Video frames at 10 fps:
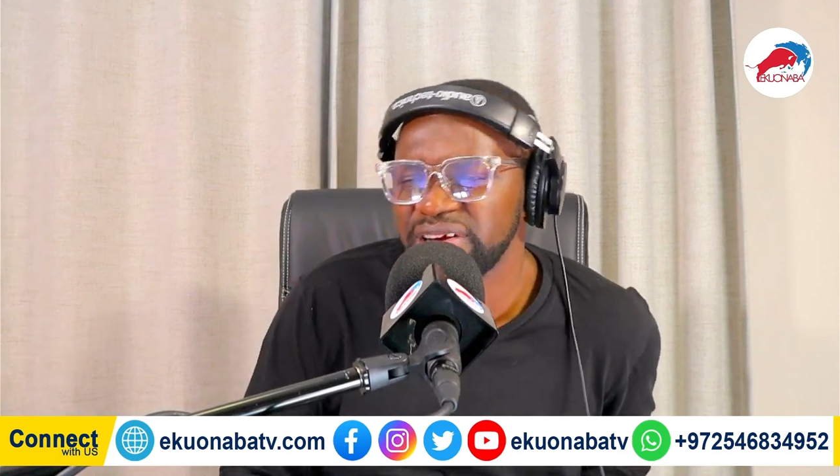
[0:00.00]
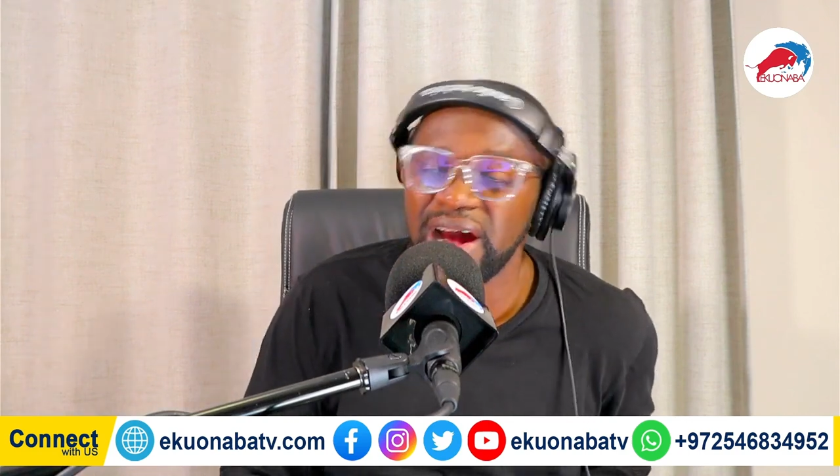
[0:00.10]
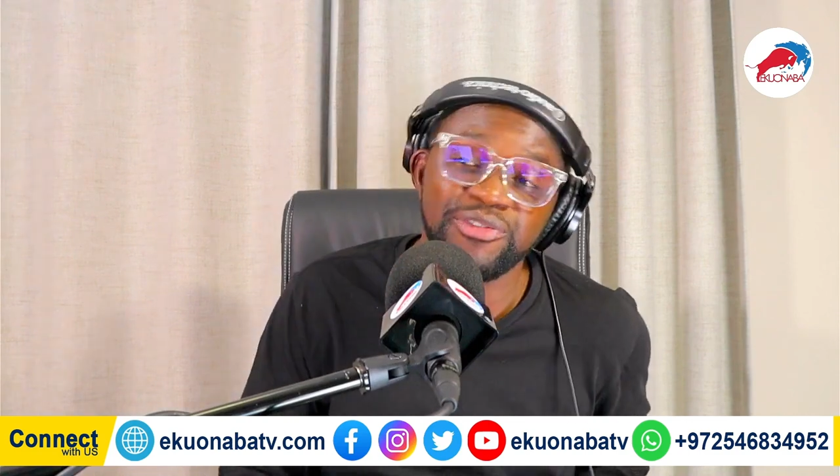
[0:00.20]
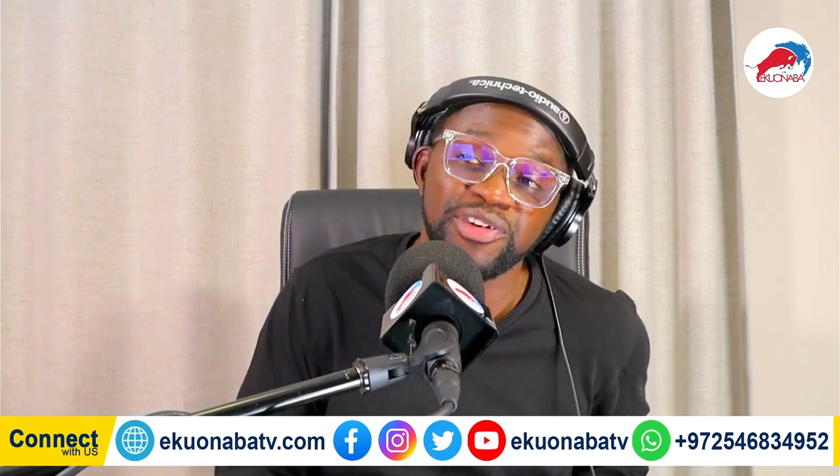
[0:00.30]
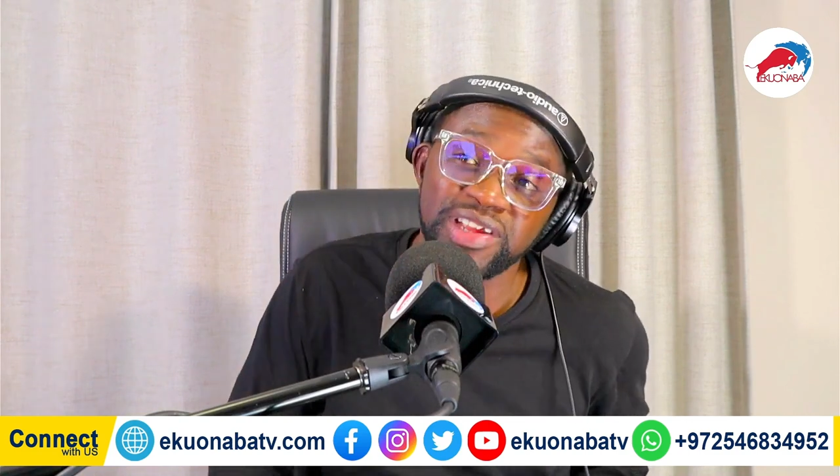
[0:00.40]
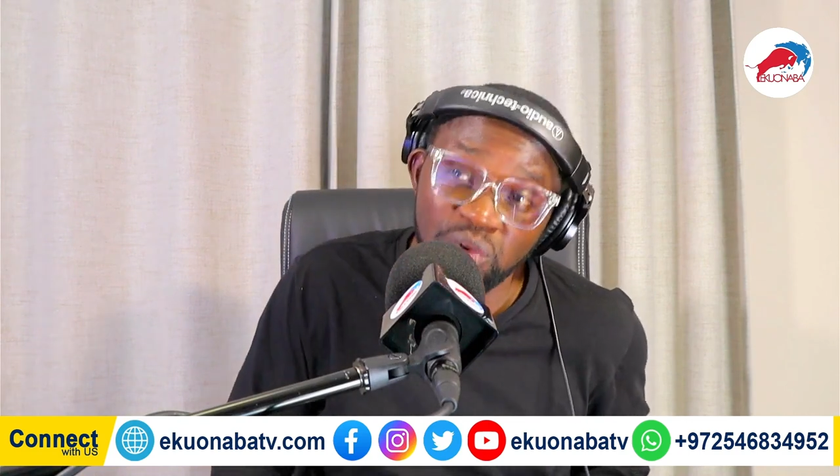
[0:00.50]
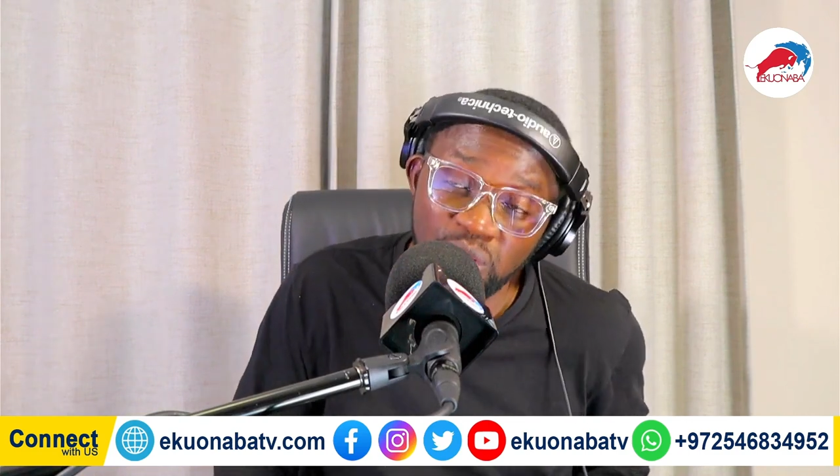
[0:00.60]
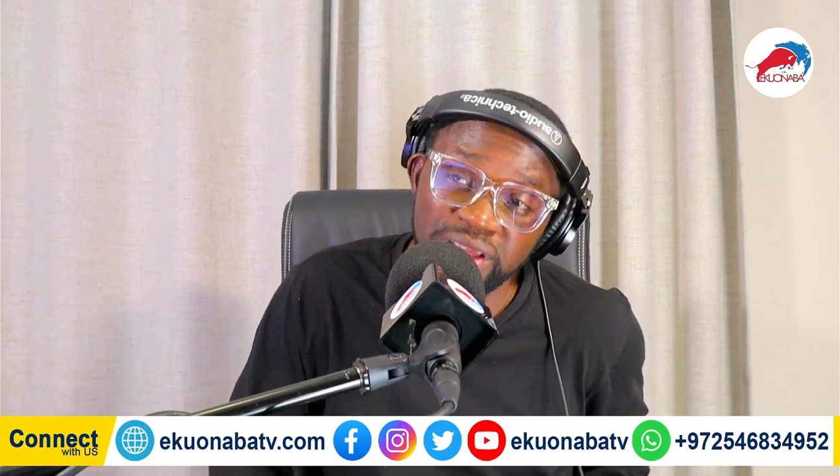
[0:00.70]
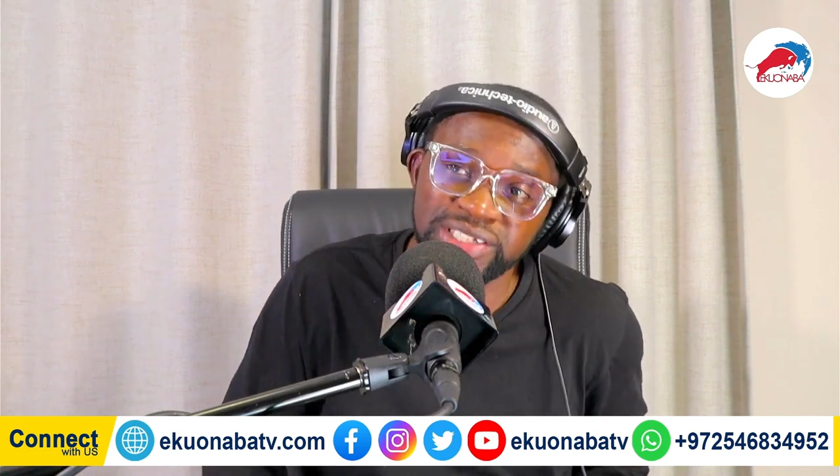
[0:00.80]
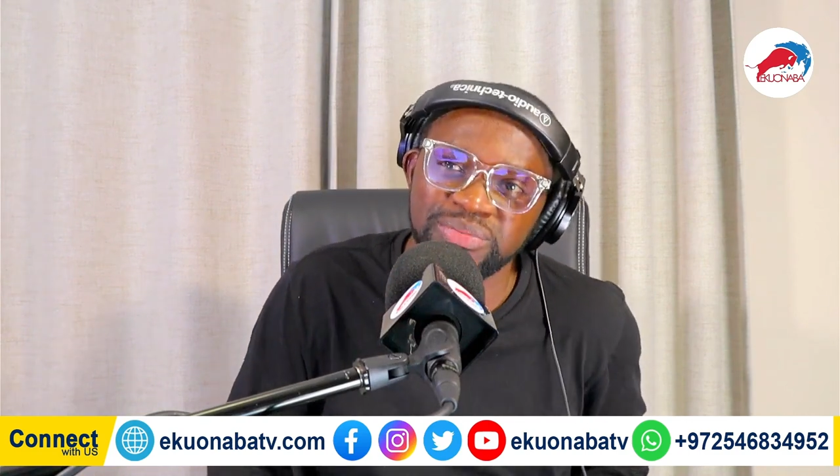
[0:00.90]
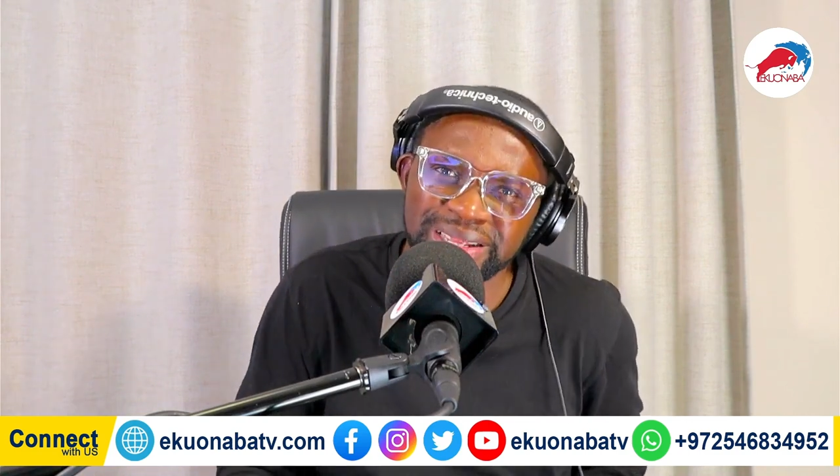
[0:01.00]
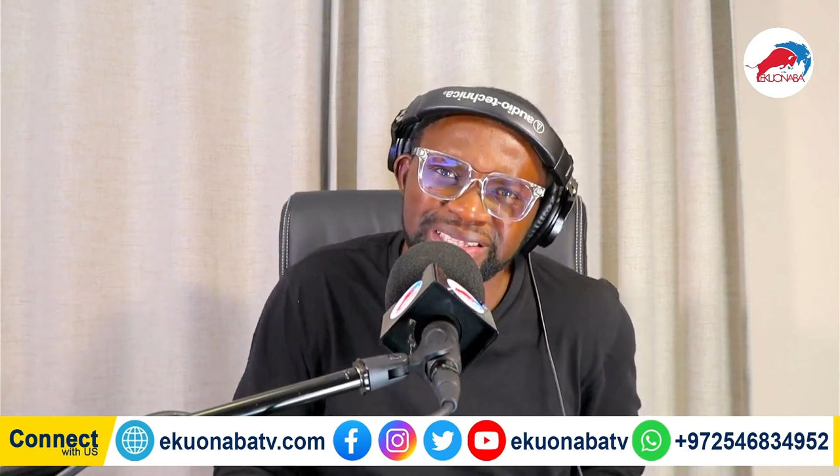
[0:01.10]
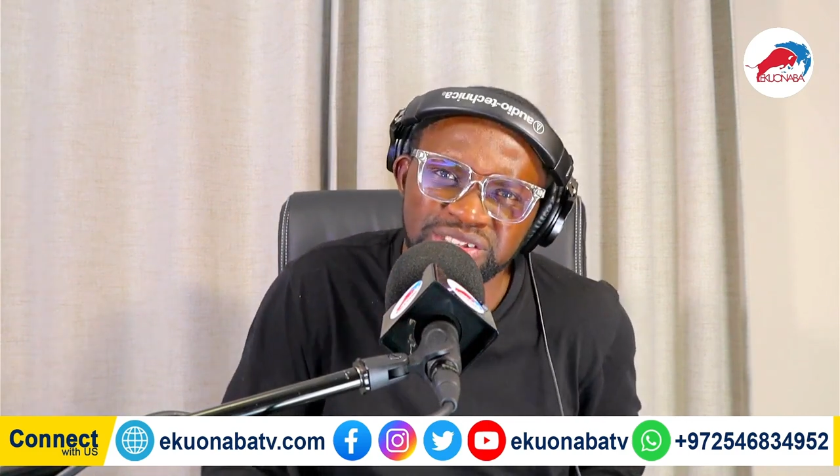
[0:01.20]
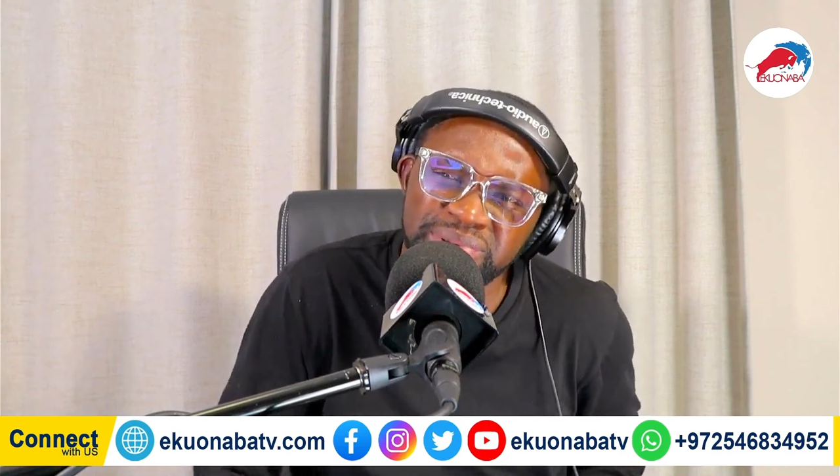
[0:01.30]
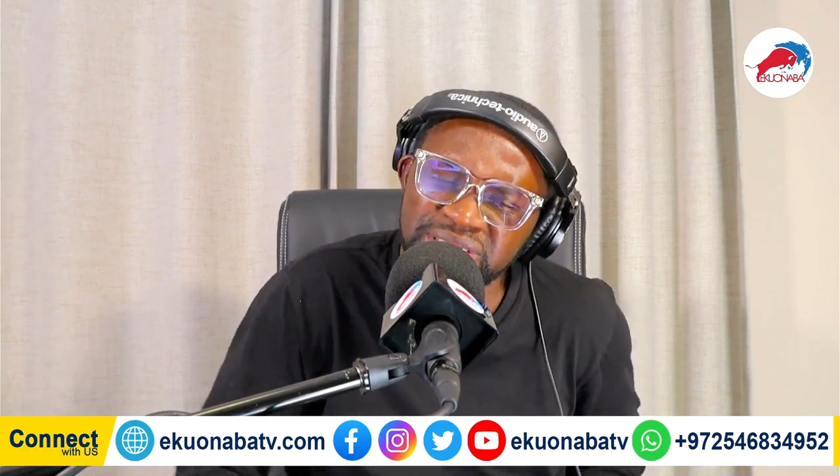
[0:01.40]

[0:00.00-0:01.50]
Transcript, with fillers: After the question, Matisse be said,